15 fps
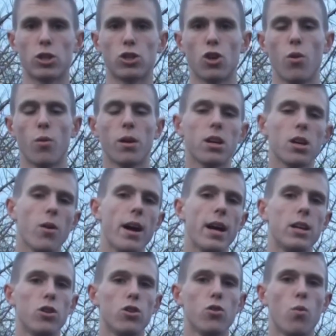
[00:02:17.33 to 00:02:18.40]
So we're going to go ahead
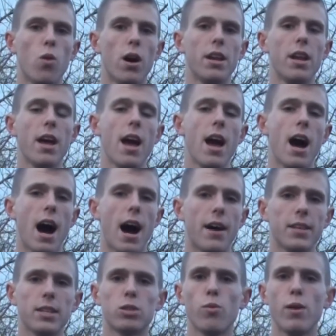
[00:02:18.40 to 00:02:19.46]
and do one uh,
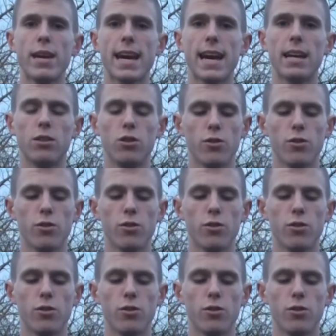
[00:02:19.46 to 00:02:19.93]
this weekend.